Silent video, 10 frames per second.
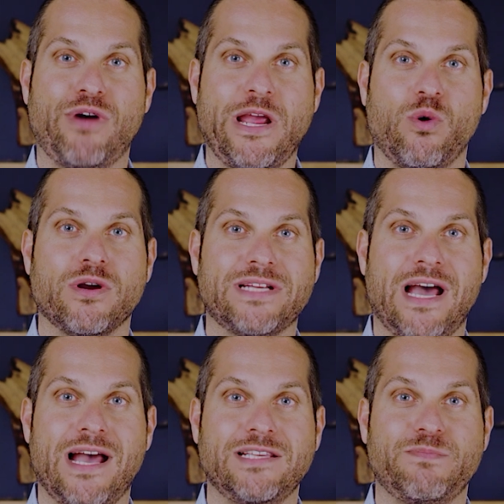
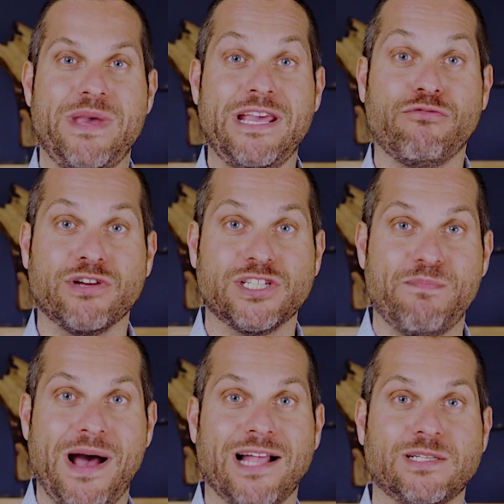prioritize being
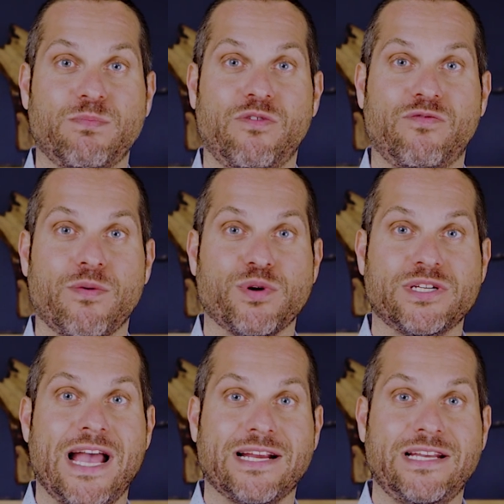responsible for
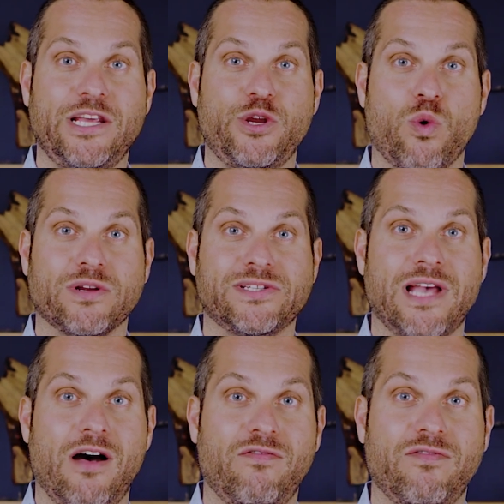protecting
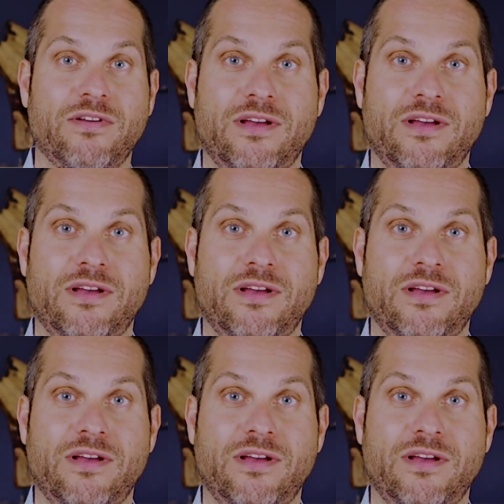yourself.